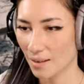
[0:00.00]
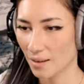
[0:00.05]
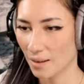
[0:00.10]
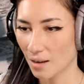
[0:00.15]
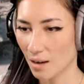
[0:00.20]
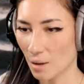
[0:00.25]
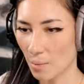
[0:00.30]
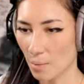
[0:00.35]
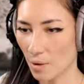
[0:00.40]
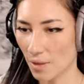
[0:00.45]

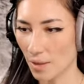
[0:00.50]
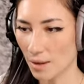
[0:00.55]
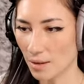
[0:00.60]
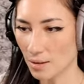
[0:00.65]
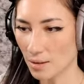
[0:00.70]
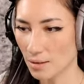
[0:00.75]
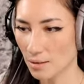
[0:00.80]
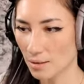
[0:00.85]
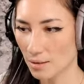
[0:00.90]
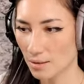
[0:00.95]
Come on then.
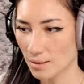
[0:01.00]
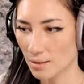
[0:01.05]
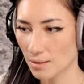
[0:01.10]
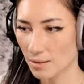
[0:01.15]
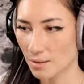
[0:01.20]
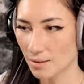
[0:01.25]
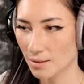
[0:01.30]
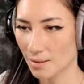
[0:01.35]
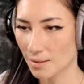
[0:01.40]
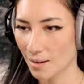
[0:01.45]

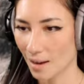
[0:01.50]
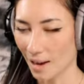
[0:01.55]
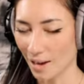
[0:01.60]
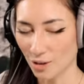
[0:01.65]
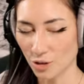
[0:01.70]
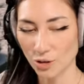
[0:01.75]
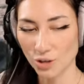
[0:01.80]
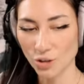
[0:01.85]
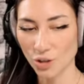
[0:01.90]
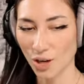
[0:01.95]

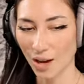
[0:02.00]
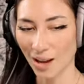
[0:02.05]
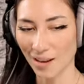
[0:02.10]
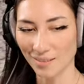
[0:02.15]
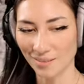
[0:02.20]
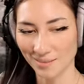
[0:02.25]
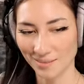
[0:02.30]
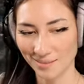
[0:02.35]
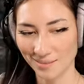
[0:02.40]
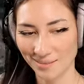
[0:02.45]
Actually, chat.
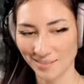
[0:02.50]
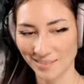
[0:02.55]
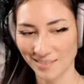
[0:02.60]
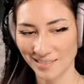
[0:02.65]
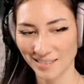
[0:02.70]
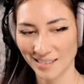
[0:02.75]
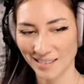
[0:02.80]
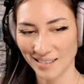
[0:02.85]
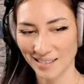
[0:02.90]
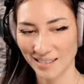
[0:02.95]

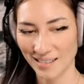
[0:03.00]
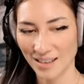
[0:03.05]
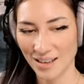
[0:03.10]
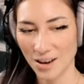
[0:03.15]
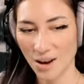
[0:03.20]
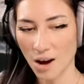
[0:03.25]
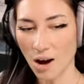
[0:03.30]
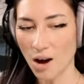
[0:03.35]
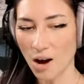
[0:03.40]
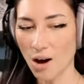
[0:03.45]

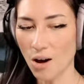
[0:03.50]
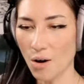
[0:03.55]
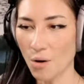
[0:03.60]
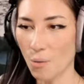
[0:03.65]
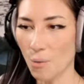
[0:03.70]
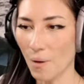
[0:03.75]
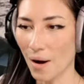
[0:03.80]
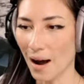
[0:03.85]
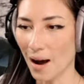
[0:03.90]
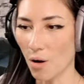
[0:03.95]
Oh,
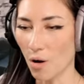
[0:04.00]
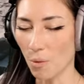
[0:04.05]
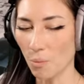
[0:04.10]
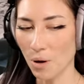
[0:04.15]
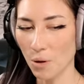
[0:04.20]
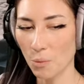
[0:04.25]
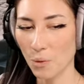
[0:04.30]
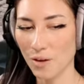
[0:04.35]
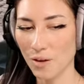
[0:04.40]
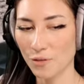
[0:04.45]
wow. On my
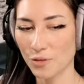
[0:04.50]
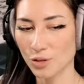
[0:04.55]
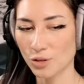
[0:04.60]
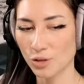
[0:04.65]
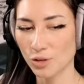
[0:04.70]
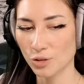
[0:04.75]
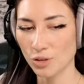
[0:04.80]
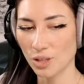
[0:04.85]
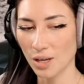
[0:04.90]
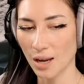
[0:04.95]
way for
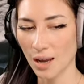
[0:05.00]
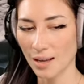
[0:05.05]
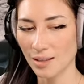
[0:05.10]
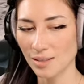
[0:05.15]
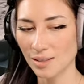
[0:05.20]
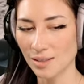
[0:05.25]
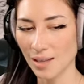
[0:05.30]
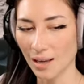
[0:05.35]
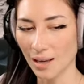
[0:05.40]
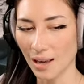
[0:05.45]
sushi and
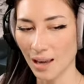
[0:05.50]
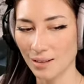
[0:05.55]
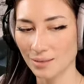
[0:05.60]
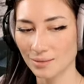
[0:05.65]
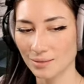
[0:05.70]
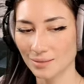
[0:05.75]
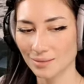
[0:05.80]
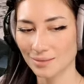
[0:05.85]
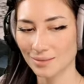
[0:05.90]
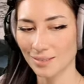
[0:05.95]
suck it.
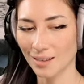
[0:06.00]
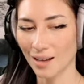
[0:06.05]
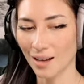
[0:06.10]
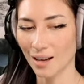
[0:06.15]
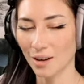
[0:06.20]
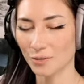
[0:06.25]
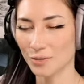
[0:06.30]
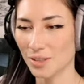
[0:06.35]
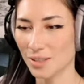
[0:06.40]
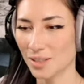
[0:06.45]

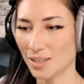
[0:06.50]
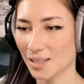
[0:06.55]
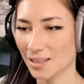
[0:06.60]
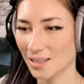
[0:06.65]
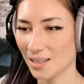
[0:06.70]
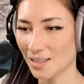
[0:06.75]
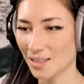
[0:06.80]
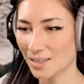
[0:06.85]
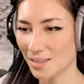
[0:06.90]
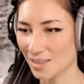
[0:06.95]
After seeing
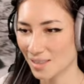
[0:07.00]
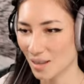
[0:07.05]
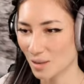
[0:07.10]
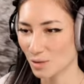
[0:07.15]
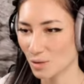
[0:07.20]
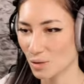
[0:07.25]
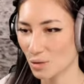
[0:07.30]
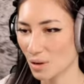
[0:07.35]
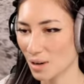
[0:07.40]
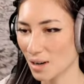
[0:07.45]
this, this sounds
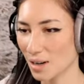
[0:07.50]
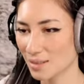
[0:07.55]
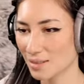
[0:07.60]
great.